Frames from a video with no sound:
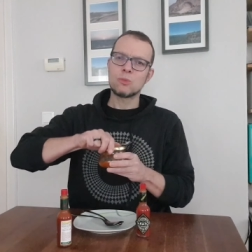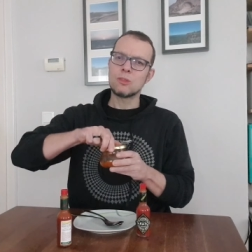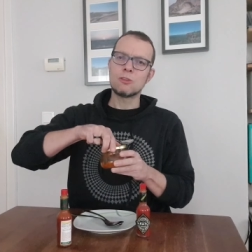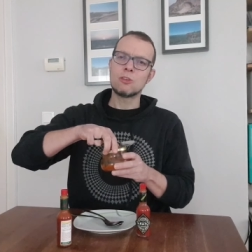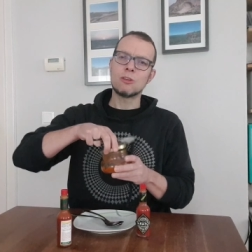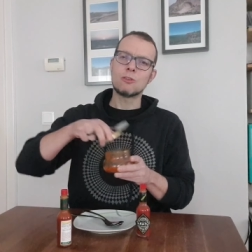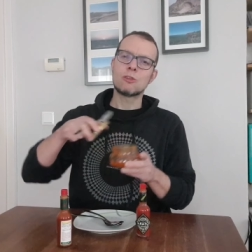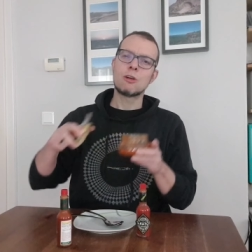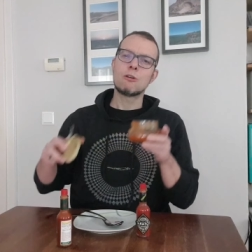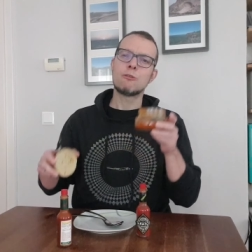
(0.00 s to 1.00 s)
this
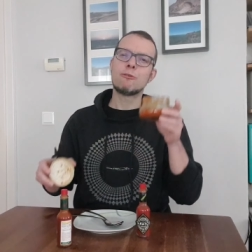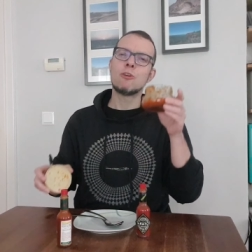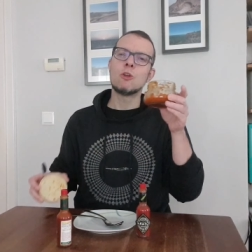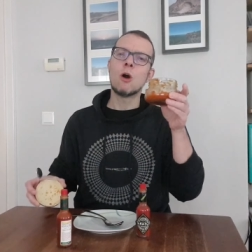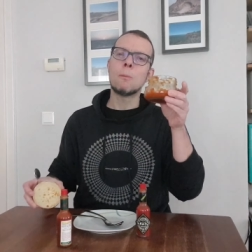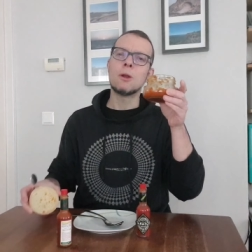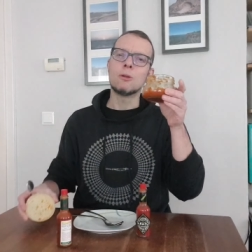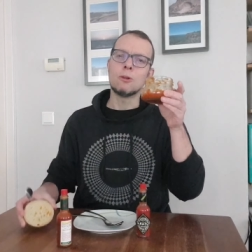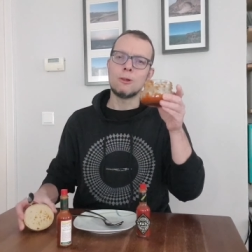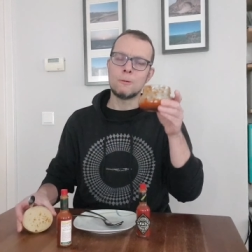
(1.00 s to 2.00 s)
is
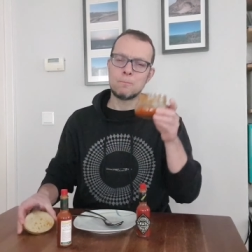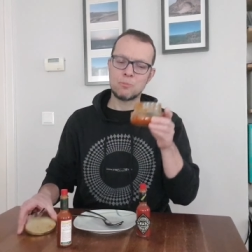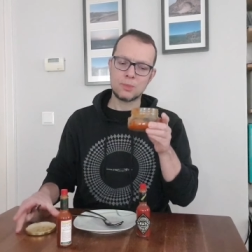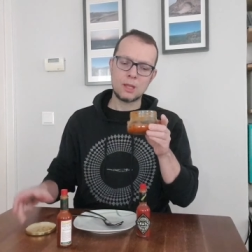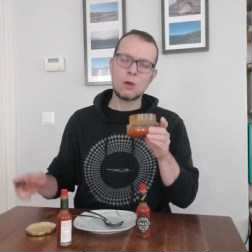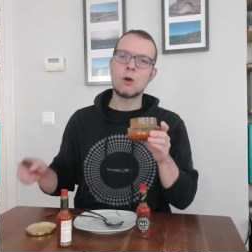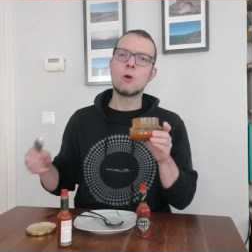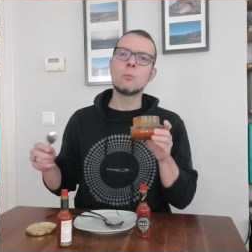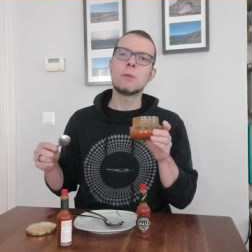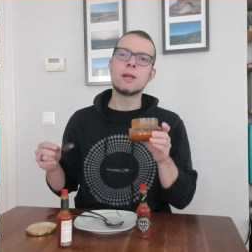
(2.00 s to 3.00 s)
phenomenal.
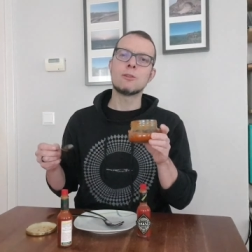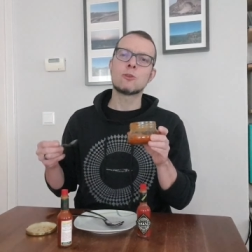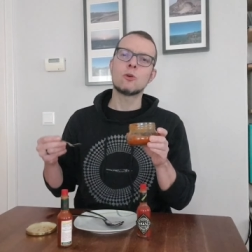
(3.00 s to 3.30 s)
Homemade